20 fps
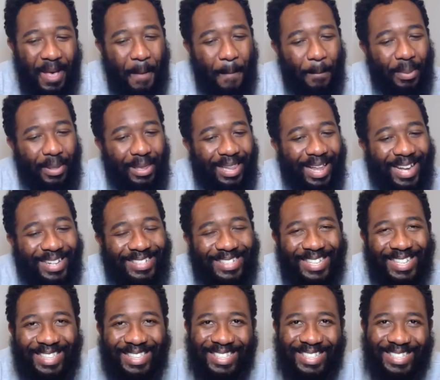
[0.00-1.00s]

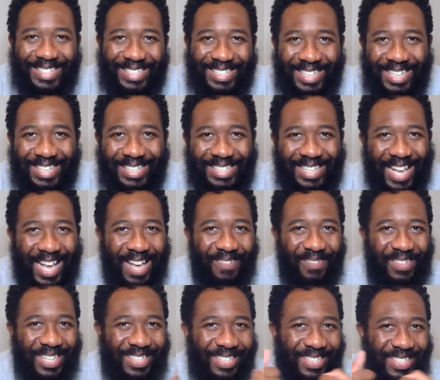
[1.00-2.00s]
planting the seeds to have
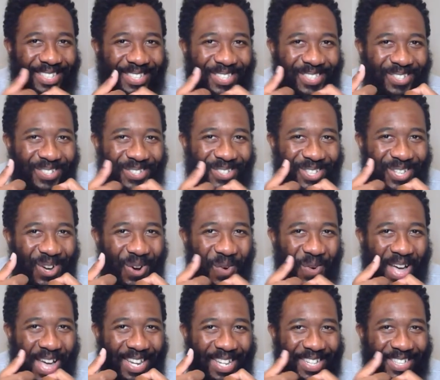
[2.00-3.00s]
these sisters go
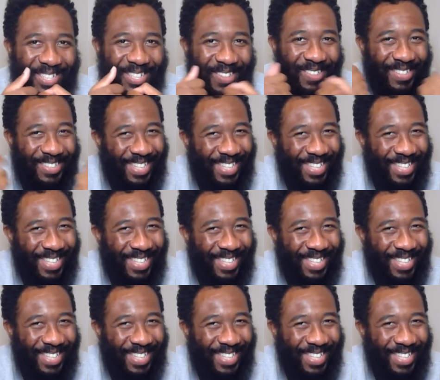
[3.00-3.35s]
at each other.